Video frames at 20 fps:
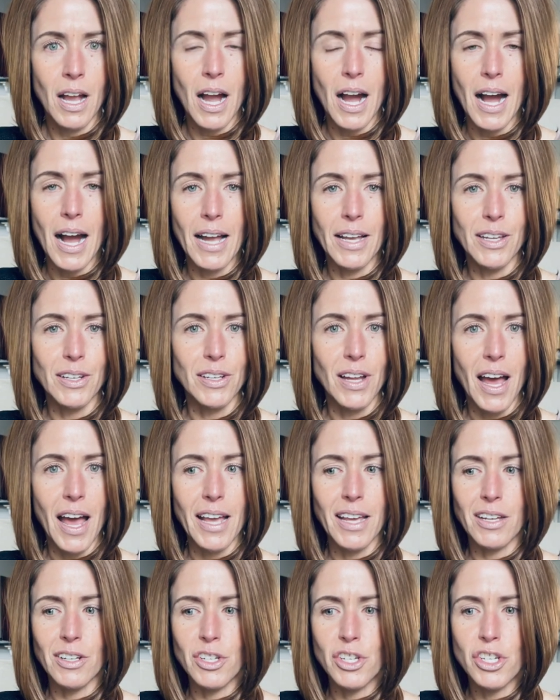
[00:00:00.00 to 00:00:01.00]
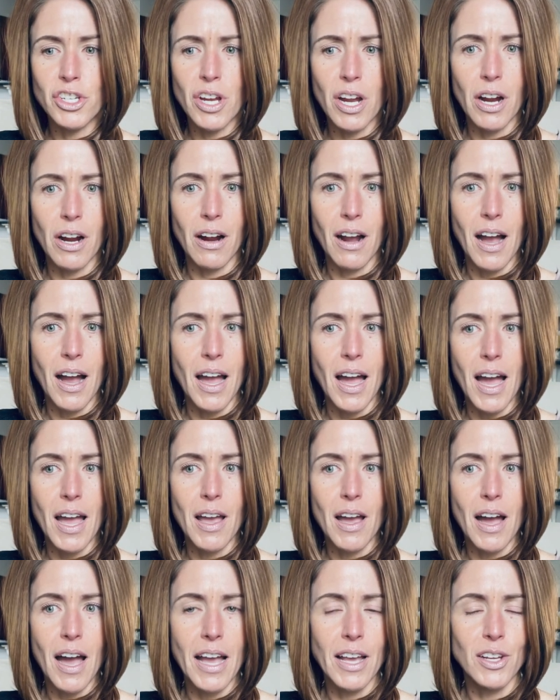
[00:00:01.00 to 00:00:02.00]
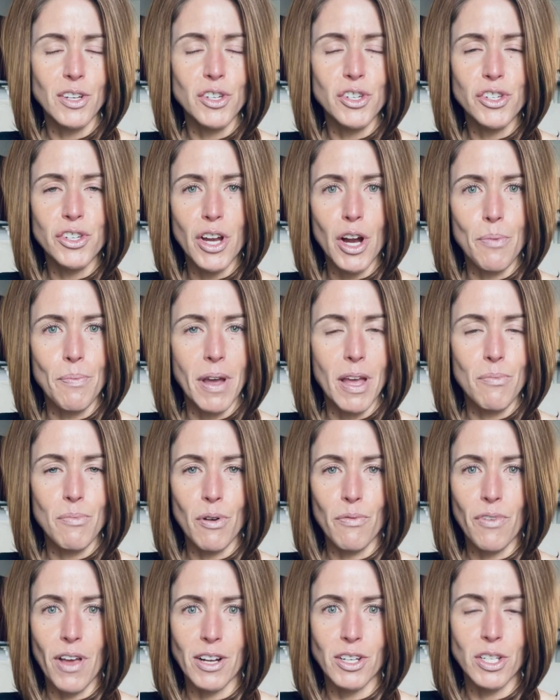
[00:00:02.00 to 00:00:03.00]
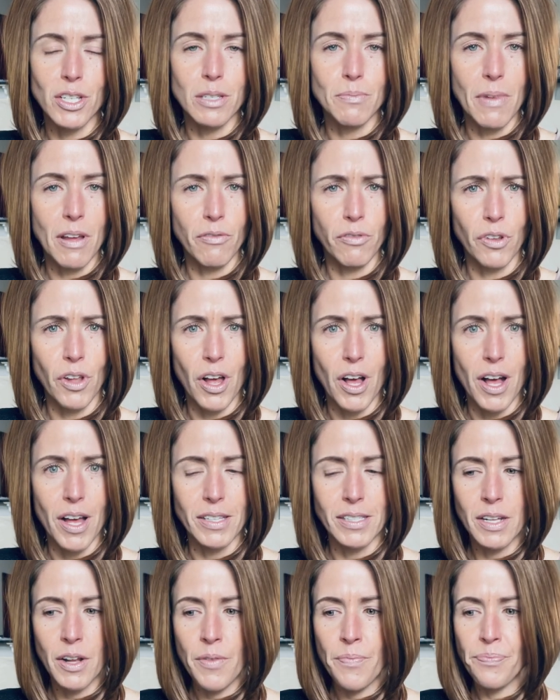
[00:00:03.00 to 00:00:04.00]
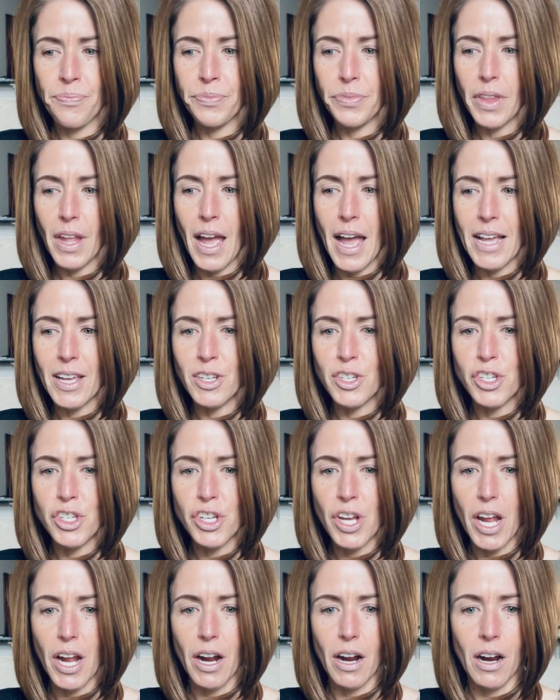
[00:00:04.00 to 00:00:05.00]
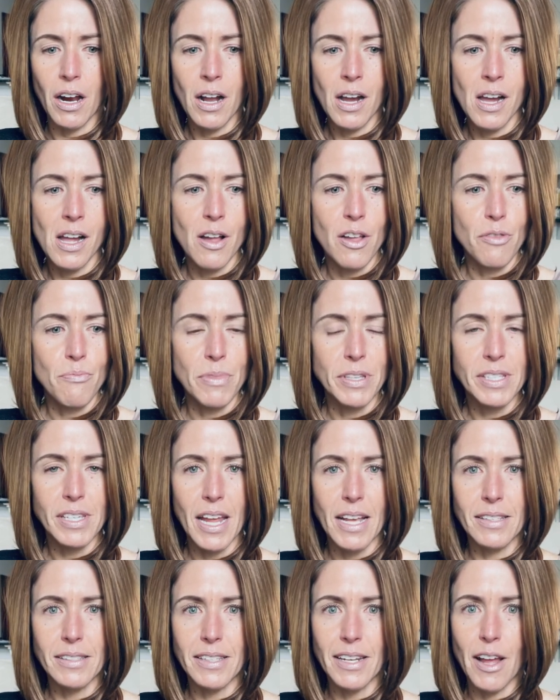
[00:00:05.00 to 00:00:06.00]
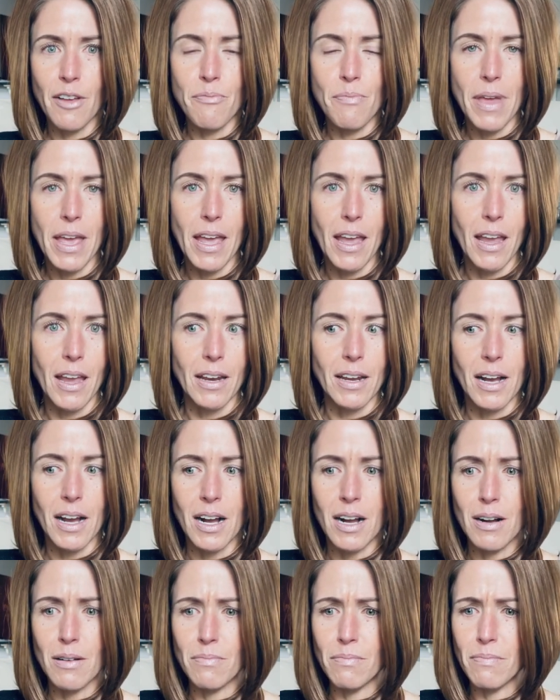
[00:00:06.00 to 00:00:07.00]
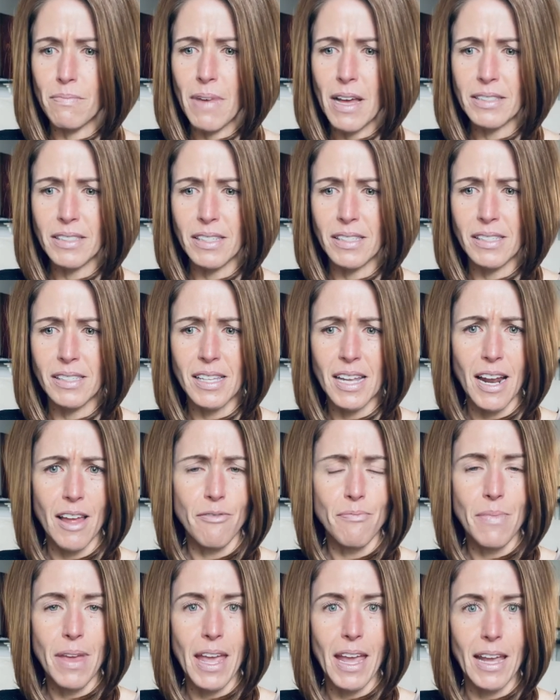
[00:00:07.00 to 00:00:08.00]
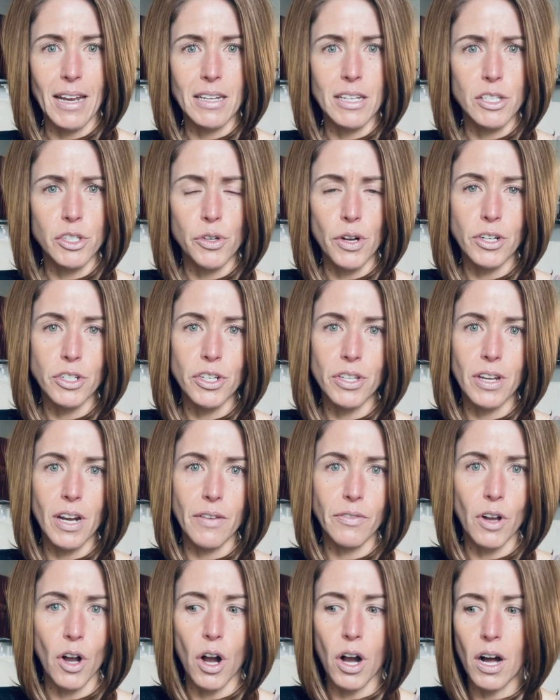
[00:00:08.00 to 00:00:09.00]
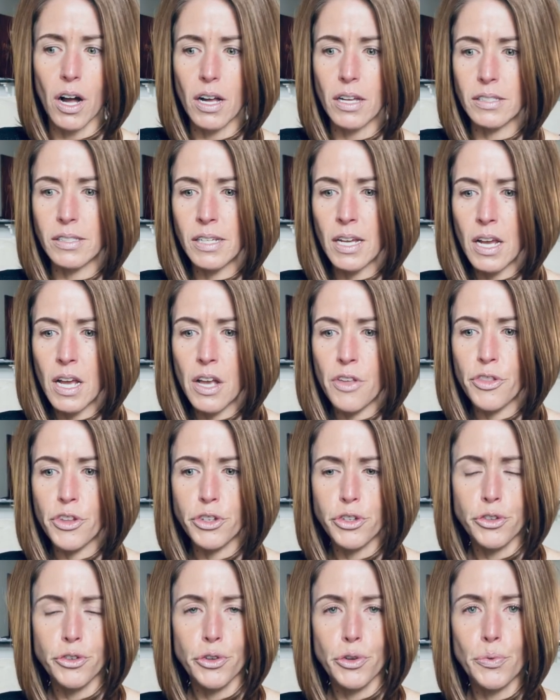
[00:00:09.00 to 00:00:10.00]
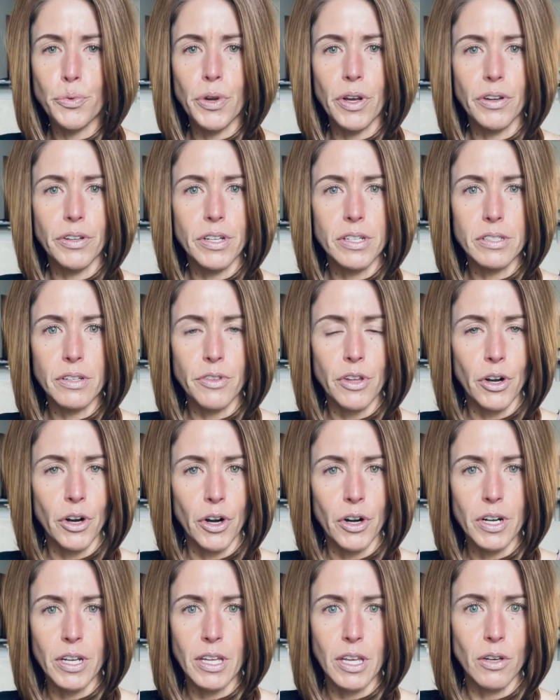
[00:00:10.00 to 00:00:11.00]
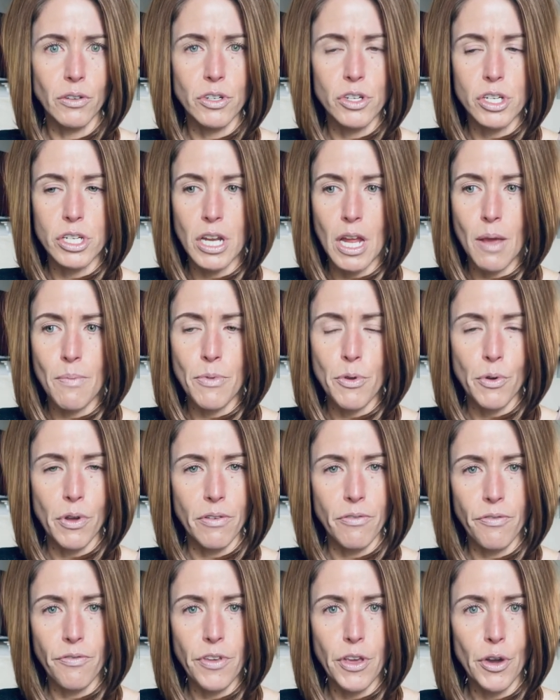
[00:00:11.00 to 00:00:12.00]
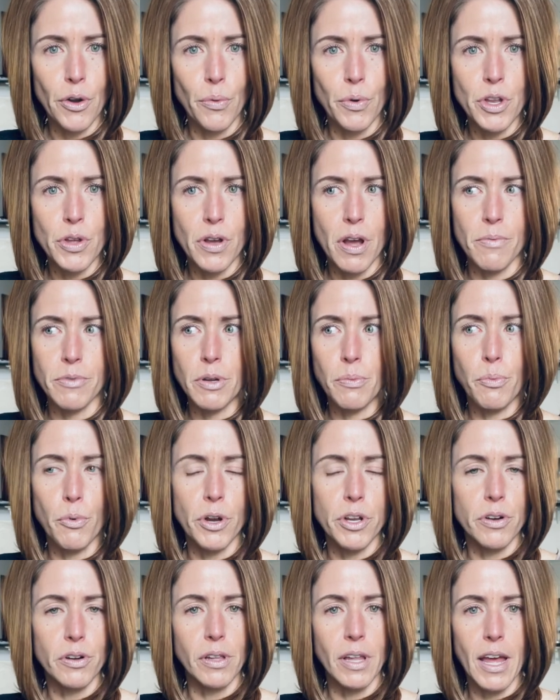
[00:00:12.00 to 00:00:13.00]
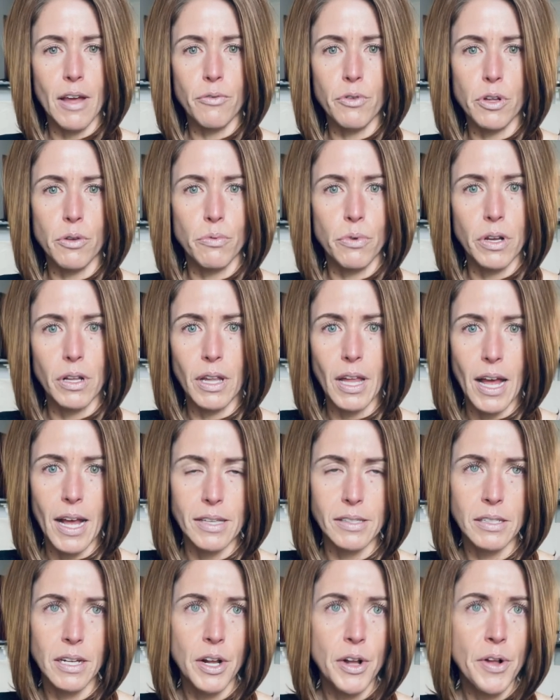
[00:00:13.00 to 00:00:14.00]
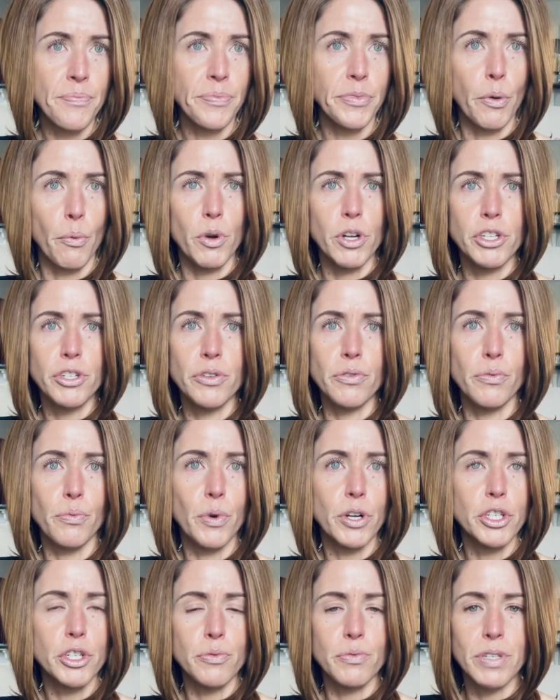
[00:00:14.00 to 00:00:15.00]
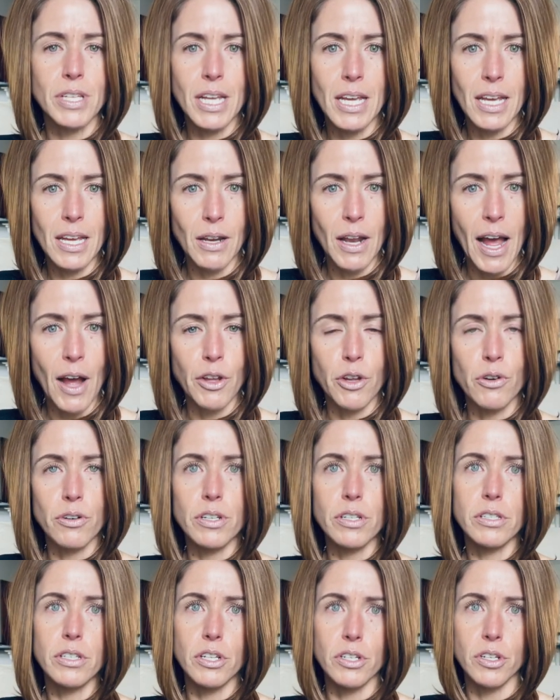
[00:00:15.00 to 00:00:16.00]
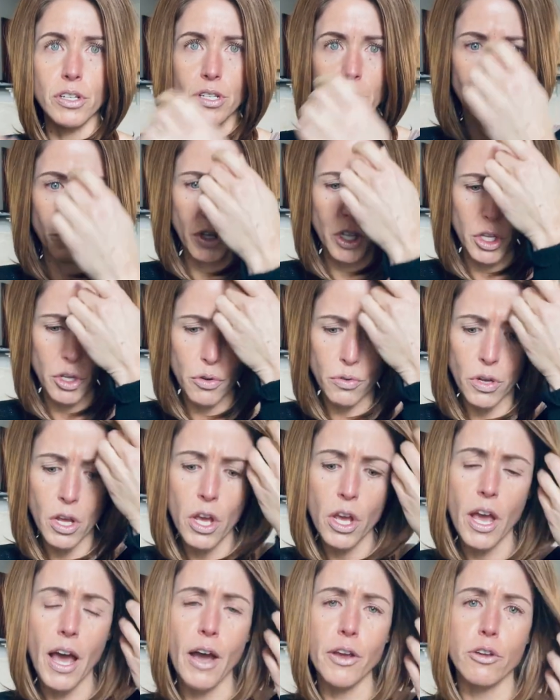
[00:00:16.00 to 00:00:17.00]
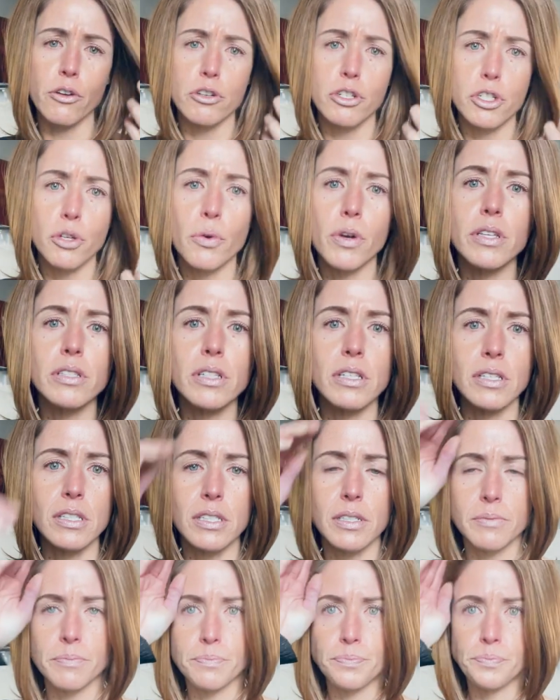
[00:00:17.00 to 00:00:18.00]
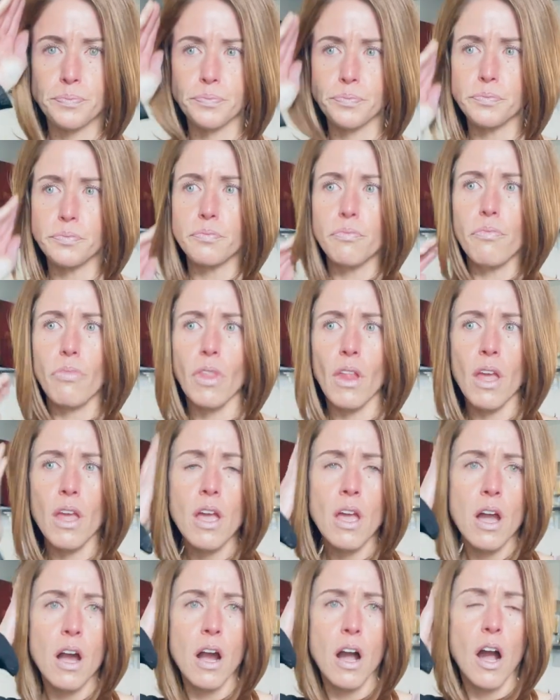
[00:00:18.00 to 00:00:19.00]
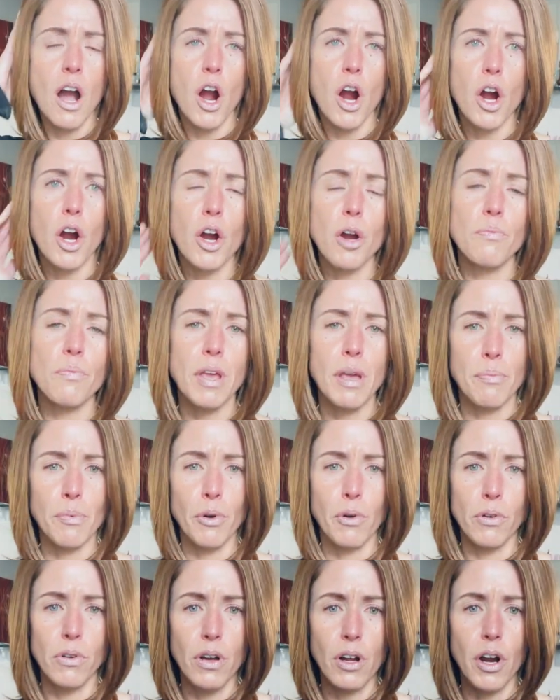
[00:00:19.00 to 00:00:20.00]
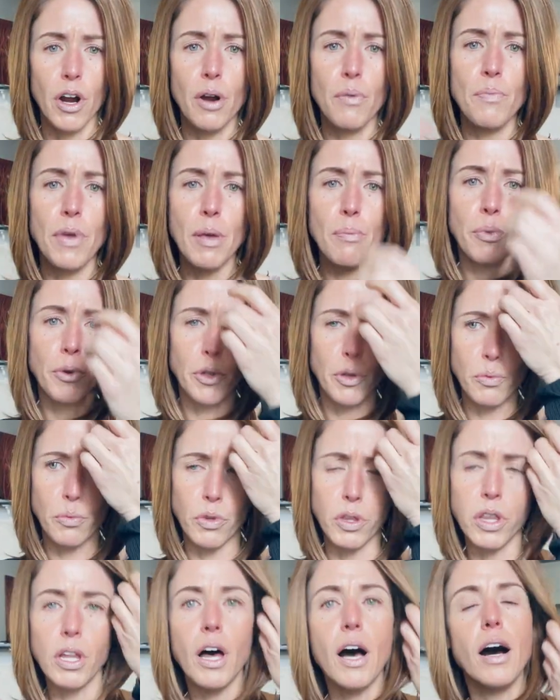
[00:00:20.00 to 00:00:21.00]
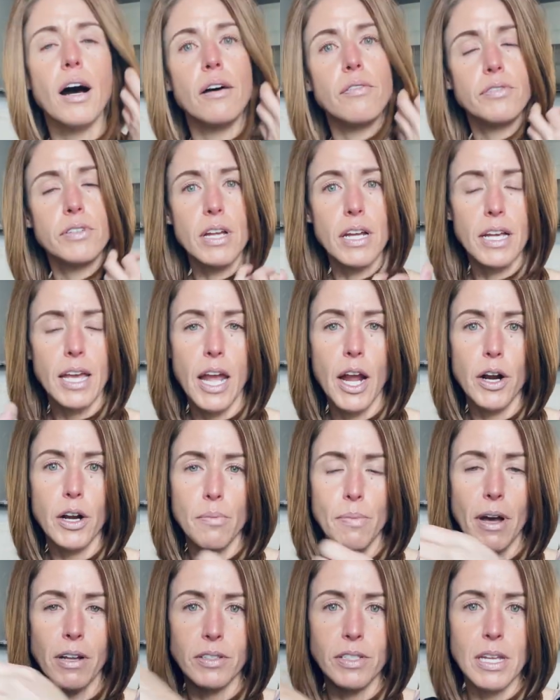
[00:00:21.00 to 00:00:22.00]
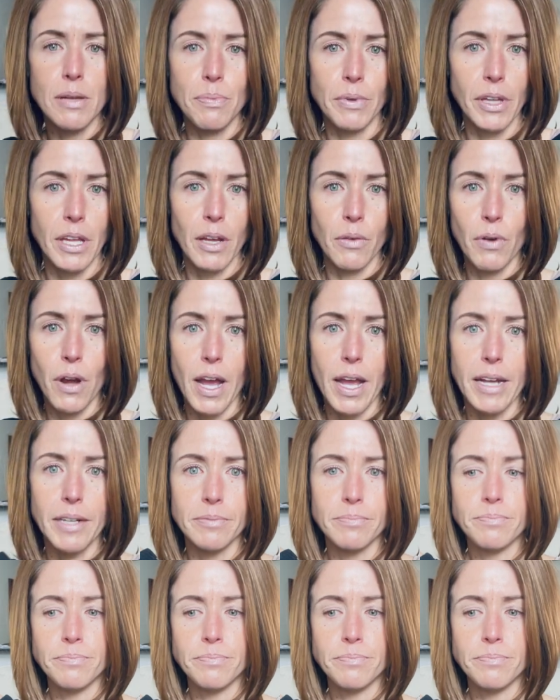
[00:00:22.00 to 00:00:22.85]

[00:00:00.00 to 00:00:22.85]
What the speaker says: I can share. I can share my imperfections, my flaws. I can share mistakes that I've made, messes that I've made, destruction that I've caused, the true realness of the hurt and guilt and shame you can feel when you come to a point in your life where you realize what you did, how your decisions, how your choices hurt people you loved, cared about deeply, right?